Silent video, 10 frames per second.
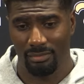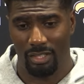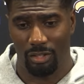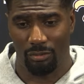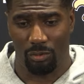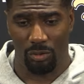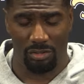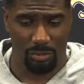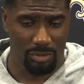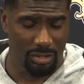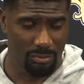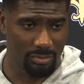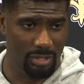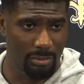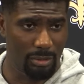You know, unfortunately, we
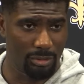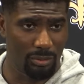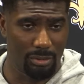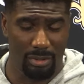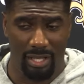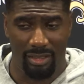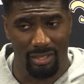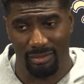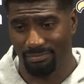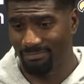couldn't come out with the win. But I think